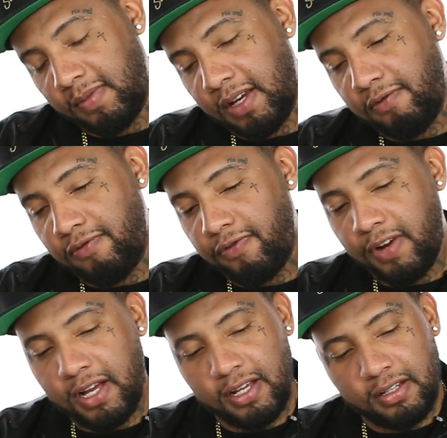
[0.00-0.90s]
in
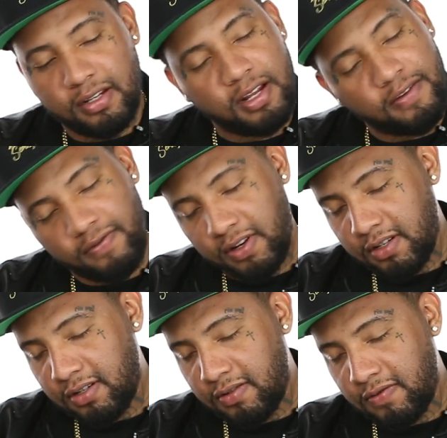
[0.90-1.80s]
Fred, not
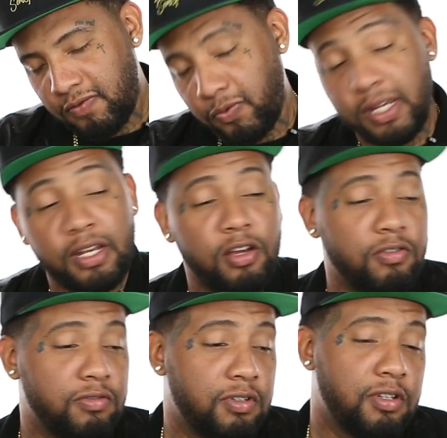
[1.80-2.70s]
Fred, no,
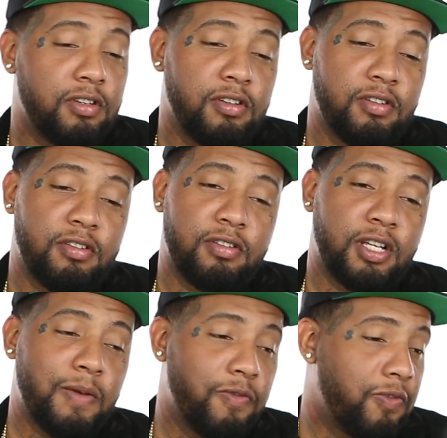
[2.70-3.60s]
Reno
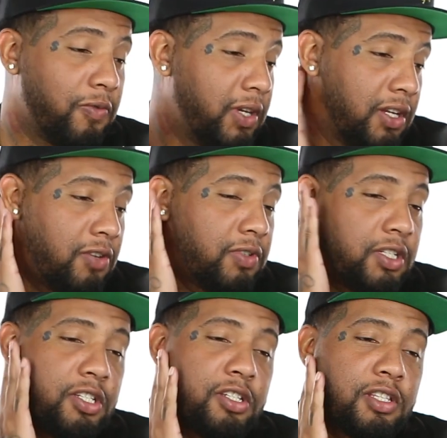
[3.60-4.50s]
coming from Reno in
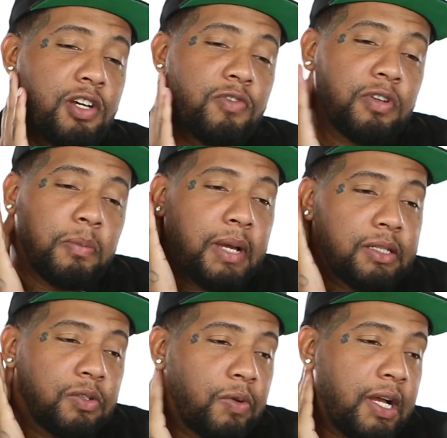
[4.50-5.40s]
the snow in a
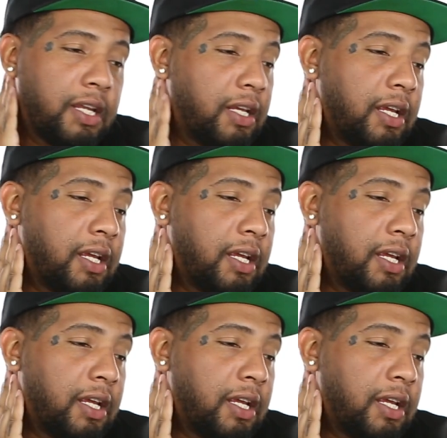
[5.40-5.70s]
Maserati.